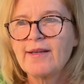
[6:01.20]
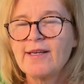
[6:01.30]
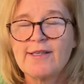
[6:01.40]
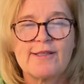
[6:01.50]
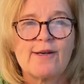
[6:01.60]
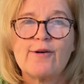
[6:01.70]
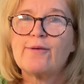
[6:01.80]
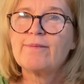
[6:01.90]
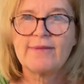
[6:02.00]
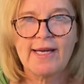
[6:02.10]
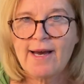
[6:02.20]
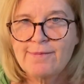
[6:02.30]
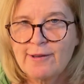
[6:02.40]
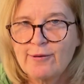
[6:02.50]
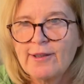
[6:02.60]
So they
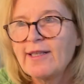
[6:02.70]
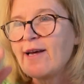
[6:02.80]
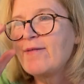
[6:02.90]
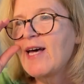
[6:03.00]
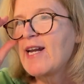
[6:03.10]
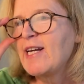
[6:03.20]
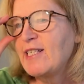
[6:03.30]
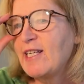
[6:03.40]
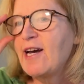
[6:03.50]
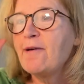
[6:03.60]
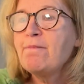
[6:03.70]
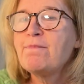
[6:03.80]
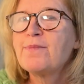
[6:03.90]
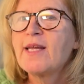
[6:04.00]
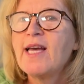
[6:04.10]
absolutely love that idea.
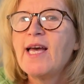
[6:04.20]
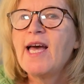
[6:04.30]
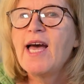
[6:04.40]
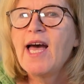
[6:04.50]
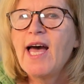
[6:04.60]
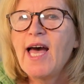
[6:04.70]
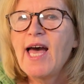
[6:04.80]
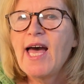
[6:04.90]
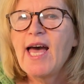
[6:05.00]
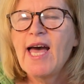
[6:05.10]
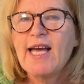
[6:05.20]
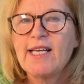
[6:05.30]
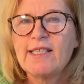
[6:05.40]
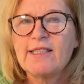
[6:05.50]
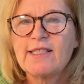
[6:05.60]

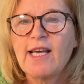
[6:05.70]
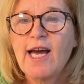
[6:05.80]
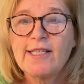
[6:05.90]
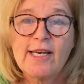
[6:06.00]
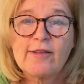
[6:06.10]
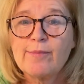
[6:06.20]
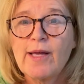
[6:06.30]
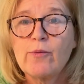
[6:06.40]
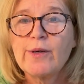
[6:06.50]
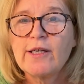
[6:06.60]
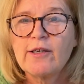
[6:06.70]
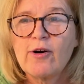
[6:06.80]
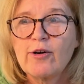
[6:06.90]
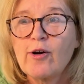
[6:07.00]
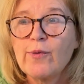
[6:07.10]
And I tell them that we
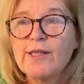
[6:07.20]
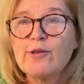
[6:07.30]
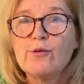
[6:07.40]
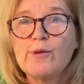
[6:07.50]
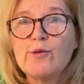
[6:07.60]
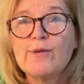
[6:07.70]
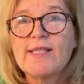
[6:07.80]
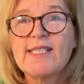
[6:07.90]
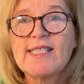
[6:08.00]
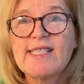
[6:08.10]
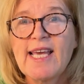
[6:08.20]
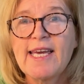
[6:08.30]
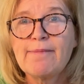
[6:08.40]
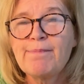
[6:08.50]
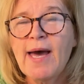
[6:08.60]
are going to use the
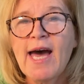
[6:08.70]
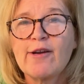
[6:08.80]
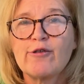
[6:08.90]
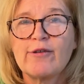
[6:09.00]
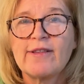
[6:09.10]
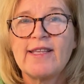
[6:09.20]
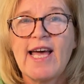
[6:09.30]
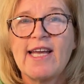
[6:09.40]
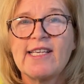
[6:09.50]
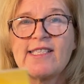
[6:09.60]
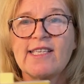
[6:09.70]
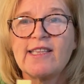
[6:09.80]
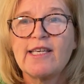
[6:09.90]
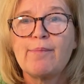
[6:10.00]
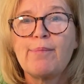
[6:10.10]
same pattern that is in
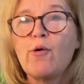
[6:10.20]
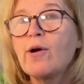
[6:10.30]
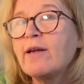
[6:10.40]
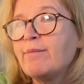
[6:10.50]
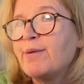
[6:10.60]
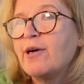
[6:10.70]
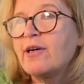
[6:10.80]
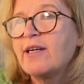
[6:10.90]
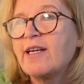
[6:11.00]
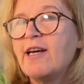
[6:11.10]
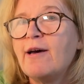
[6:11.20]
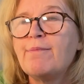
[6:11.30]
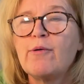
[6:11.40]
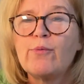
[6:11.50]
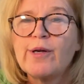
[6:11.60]
the important book,
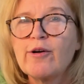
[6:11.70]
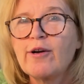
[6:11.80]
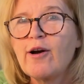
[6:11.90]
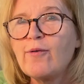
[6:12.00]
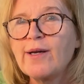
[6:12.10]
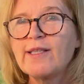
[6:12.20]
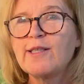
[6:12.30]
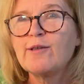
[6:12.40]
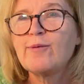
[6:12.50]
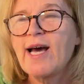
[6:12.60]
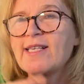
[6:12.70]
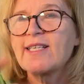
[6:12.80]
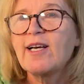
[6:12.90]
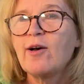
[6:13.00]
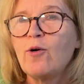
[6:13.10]
but we are going to, as
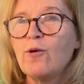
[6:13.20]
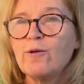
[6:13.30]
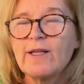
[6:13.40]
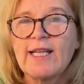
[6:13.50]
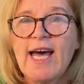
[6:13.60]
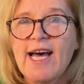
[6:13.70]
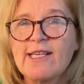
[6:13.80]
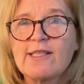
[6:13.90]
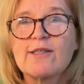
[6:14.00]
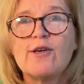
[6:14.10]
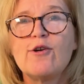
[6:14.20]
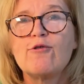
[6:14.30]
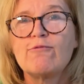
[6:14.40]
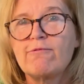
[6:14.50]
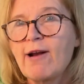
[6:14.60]
a whole class,
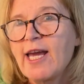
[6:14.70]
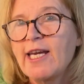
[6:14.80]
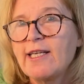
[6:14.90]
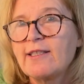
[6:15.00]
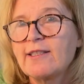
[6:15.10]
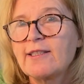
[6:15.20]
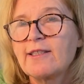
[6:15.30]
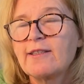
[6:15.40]
write